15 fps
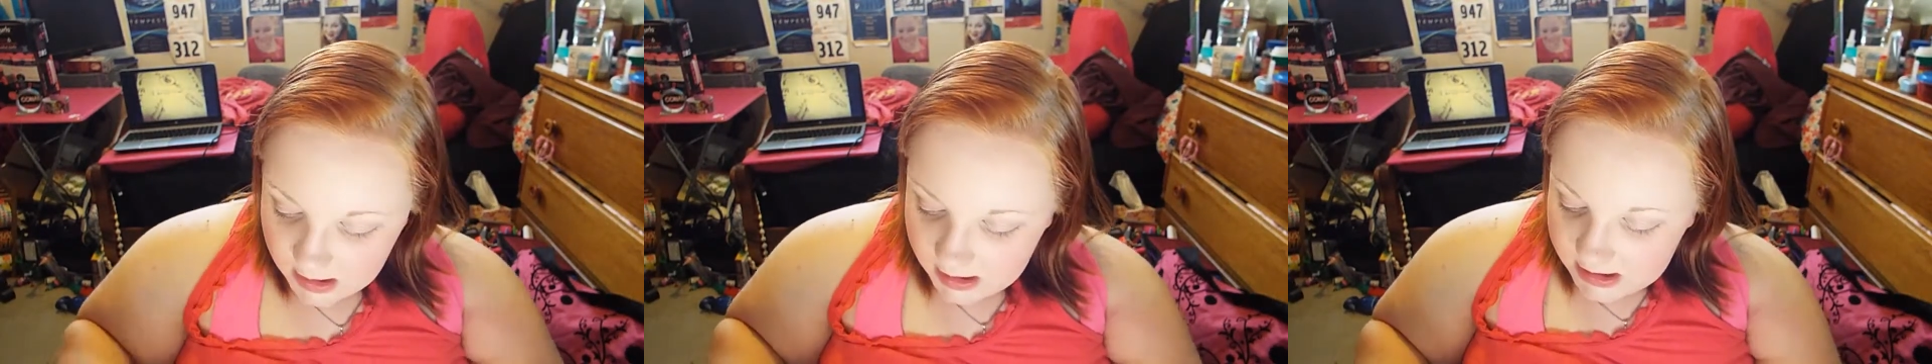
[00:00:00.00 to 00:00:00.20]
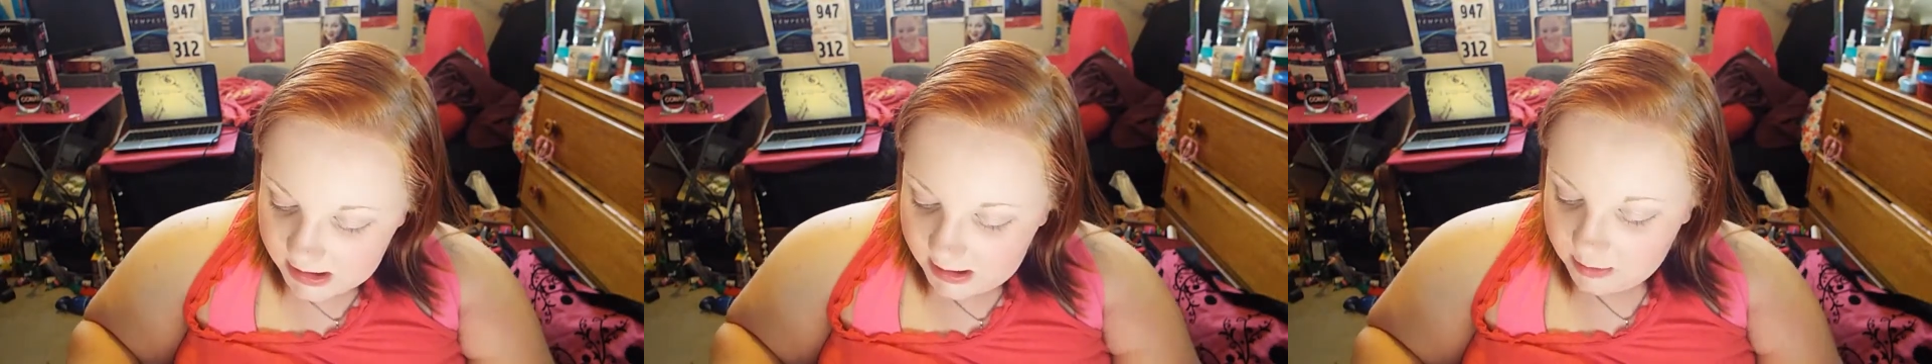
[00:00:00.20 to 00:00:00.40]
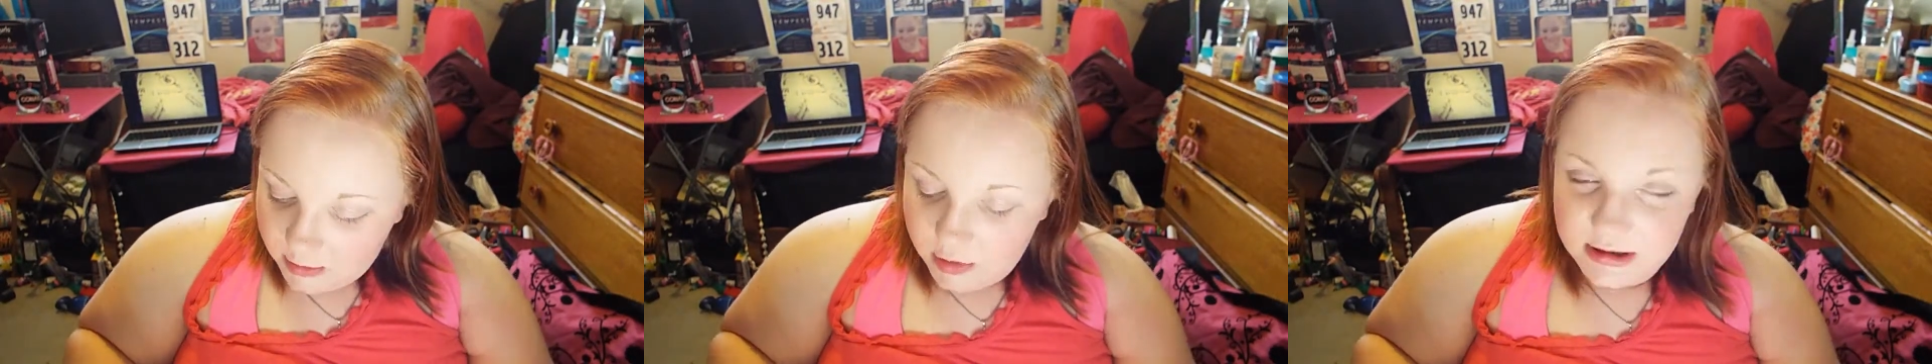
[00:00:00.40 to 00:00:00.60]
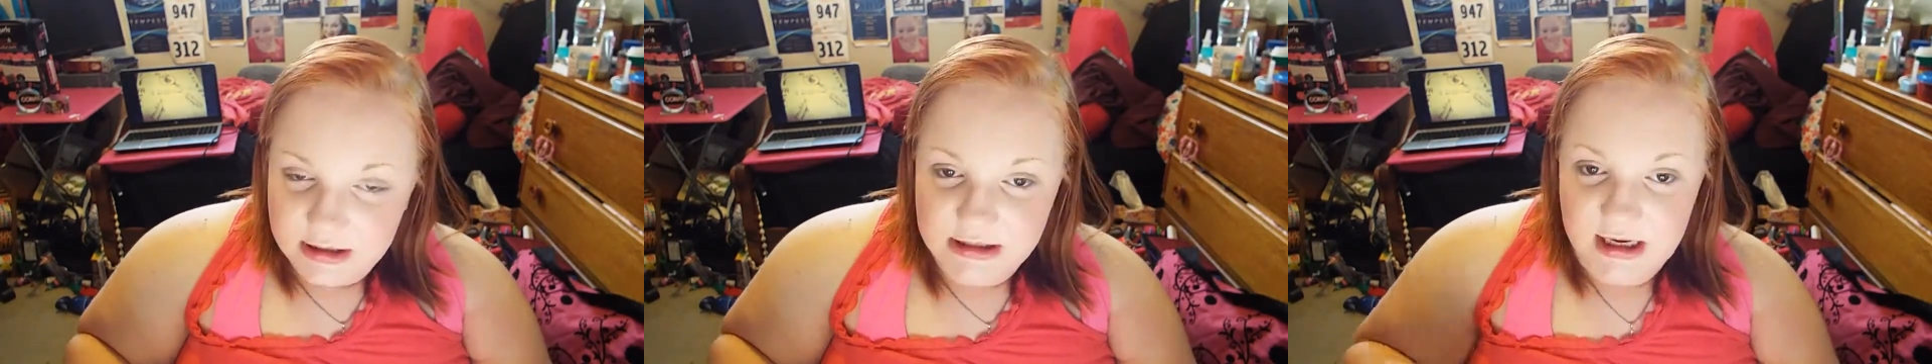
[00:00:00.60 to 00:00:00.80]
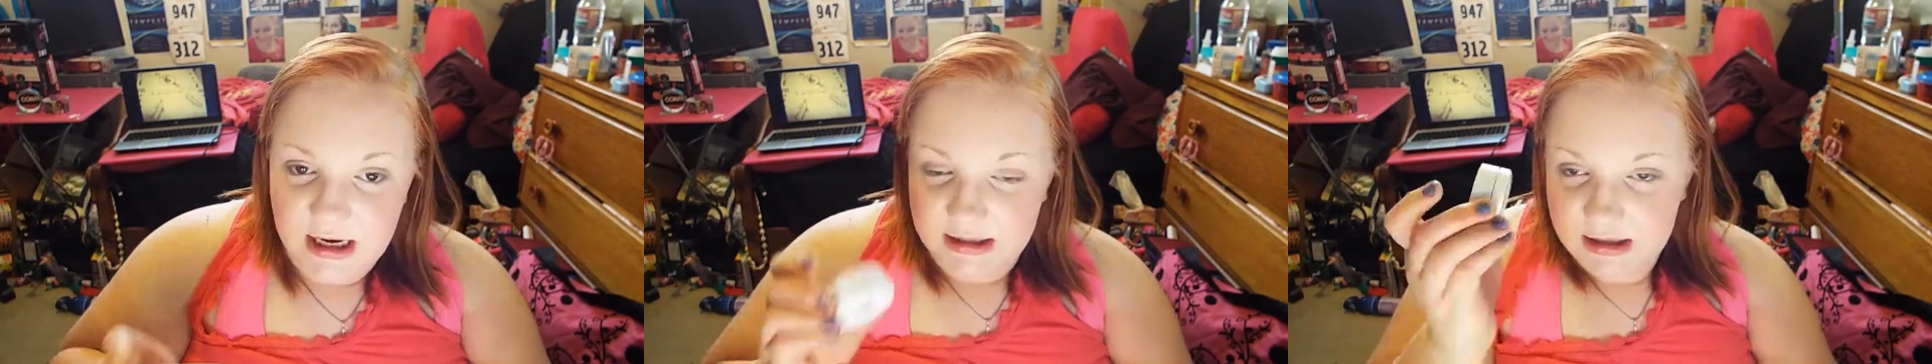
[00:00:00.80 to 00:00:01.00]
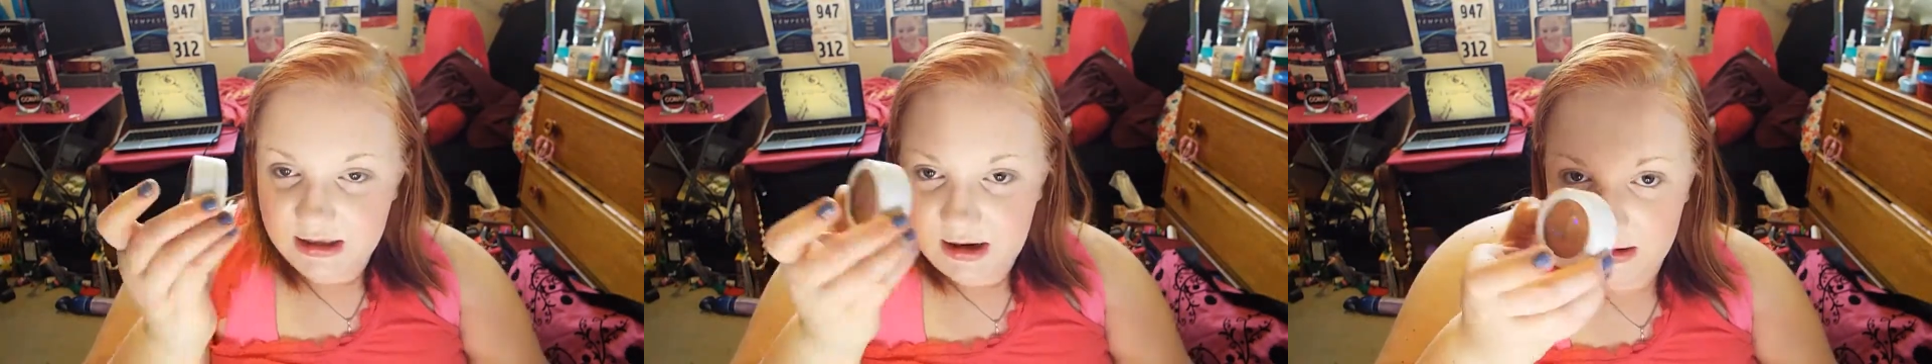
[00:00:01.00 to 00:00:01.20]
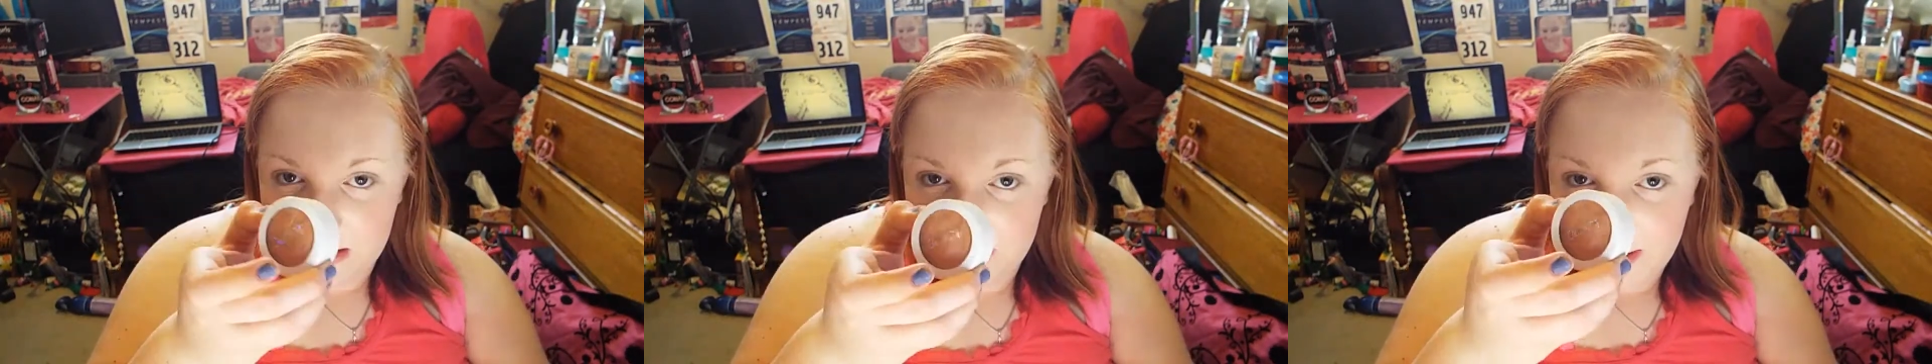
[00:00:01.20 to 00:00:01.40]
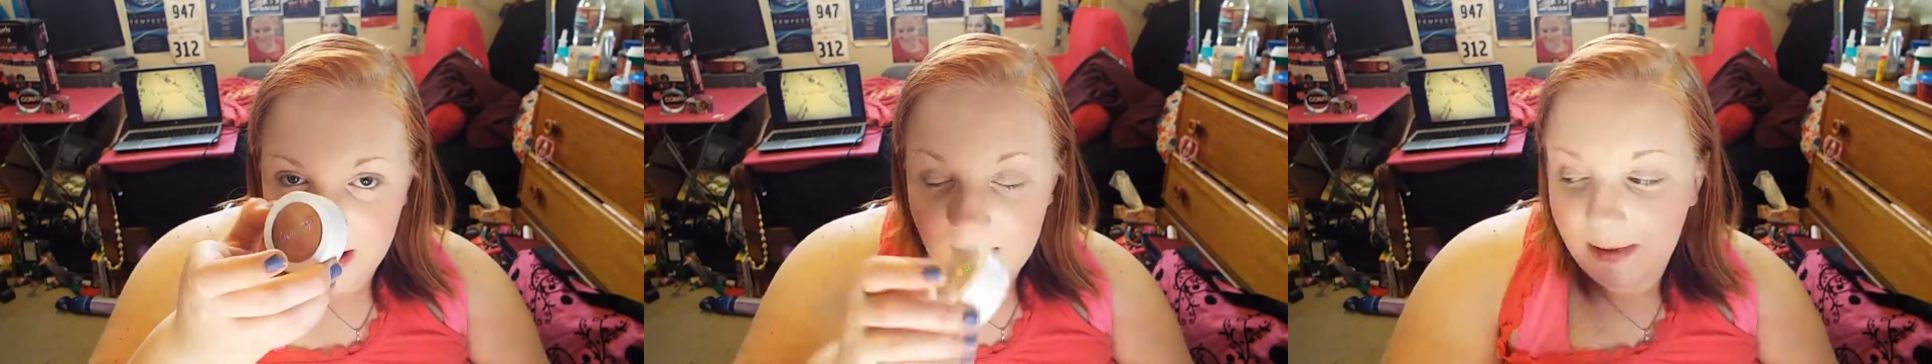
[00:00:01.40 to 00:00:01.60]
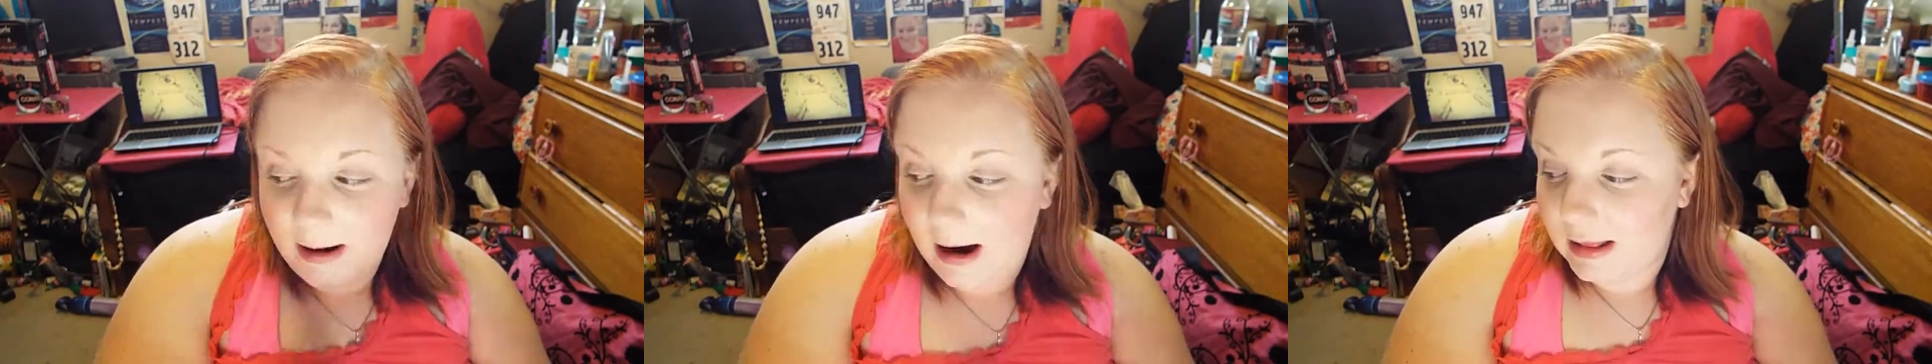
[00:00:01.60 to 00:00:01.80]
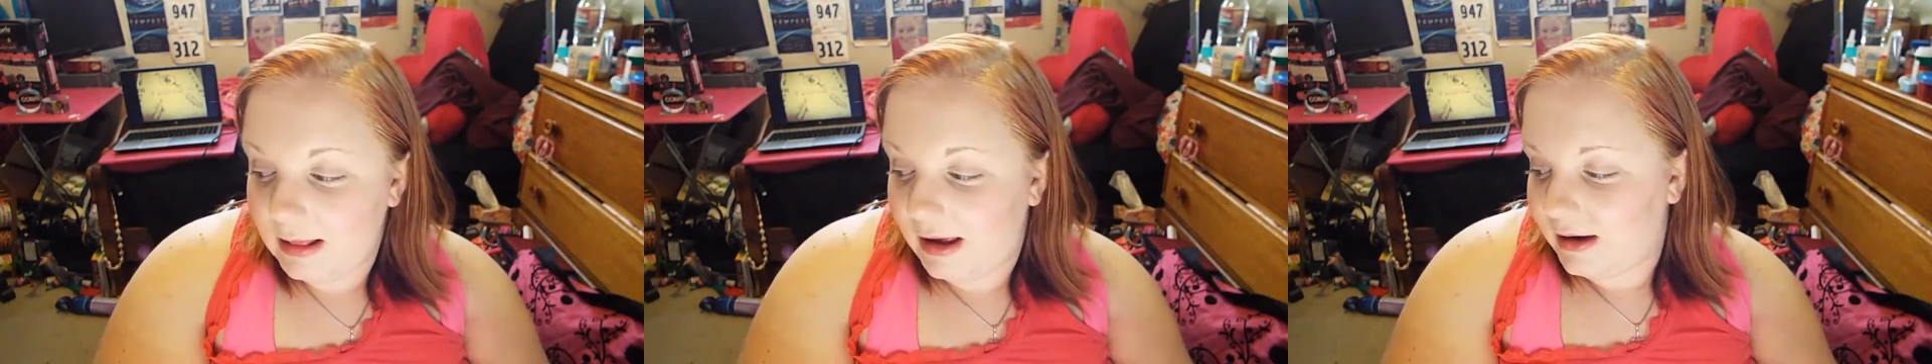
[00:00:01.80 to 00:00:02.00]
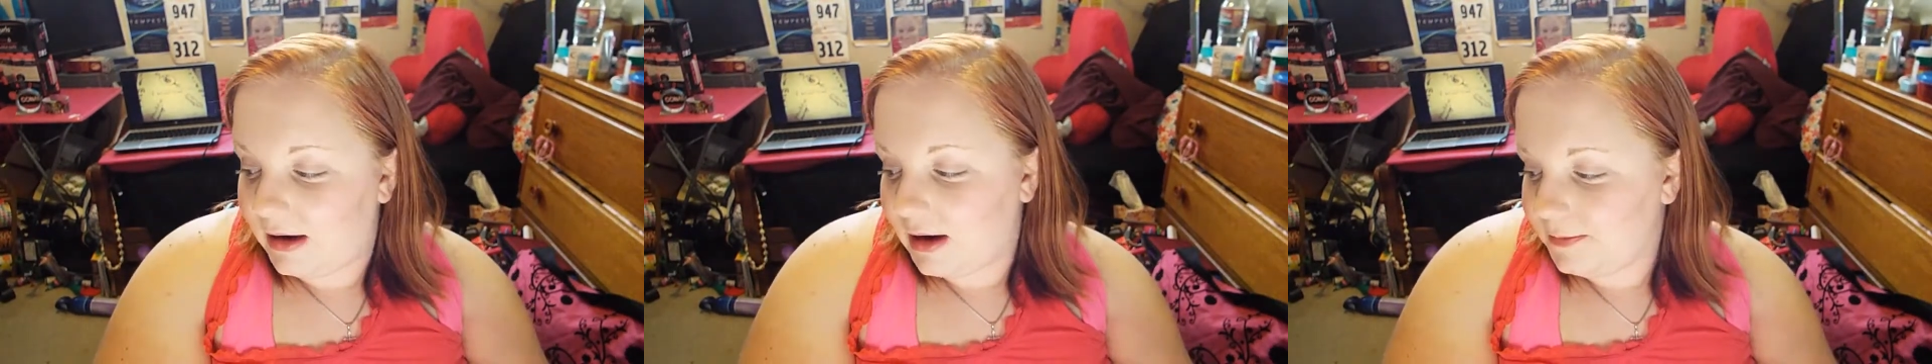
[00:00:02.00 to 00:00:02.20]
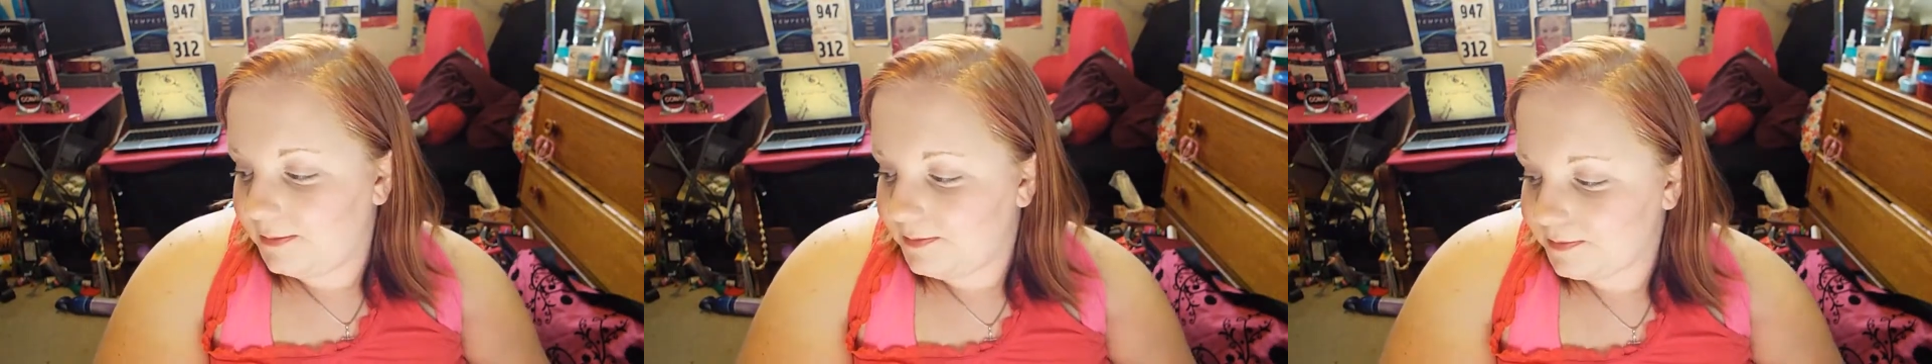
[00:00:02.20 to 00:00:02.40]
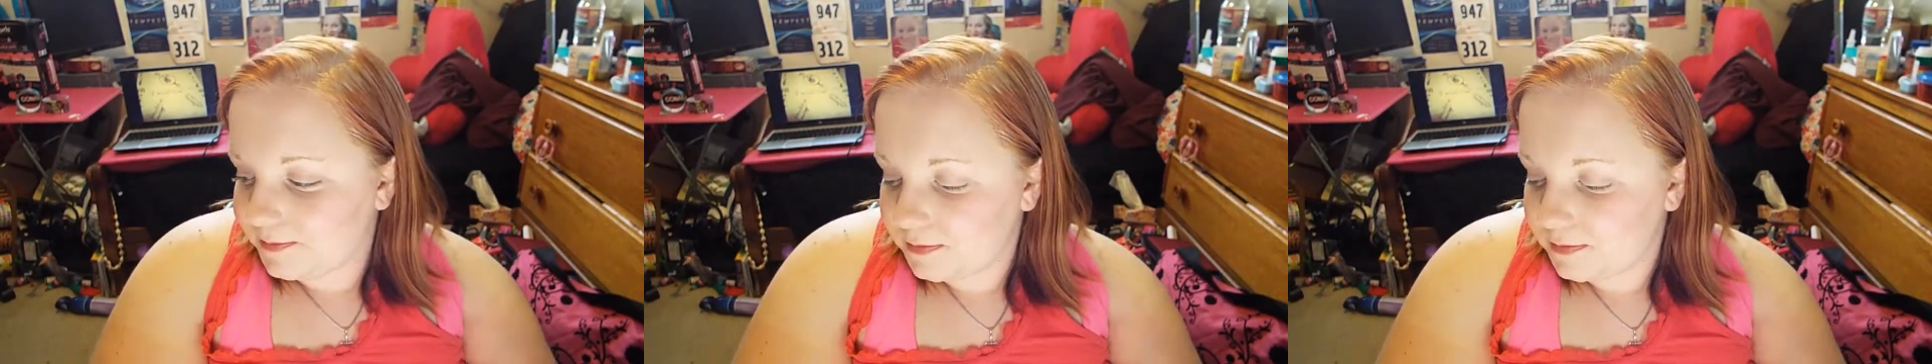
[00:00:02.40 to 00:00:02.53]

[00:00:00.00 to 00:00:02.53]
And then I'm going to take the ColourPop highlighter.